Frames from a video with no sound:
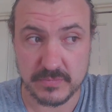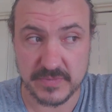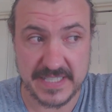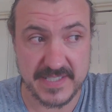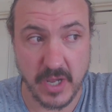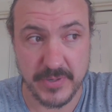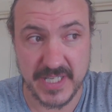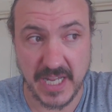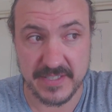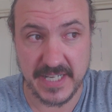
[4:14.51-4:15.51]
that's going to
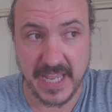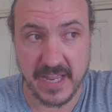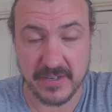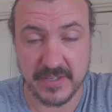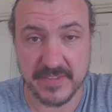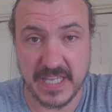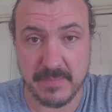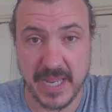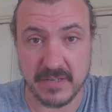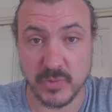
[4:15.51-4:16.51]
cut down the
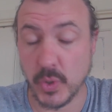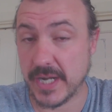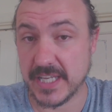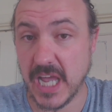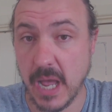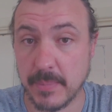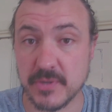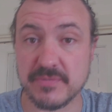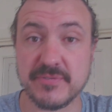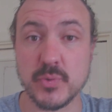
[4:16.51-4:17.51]
amount of organic
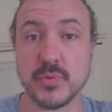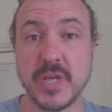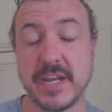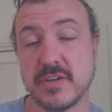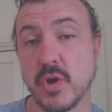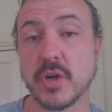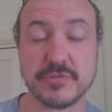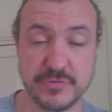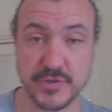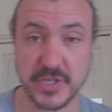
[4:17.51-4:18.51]
carbon, food, and
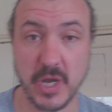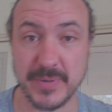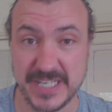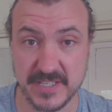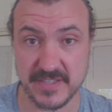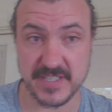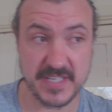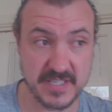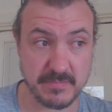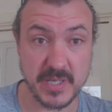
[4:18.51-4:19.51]
nitrogen going into the
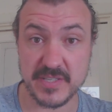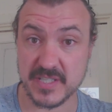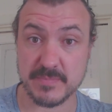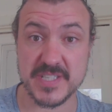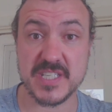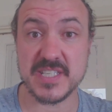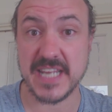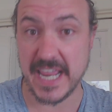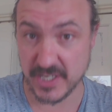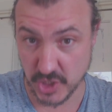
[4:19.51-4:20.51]
system
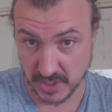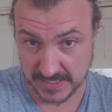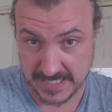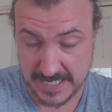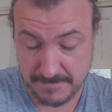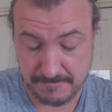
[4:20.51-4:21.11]
substantially.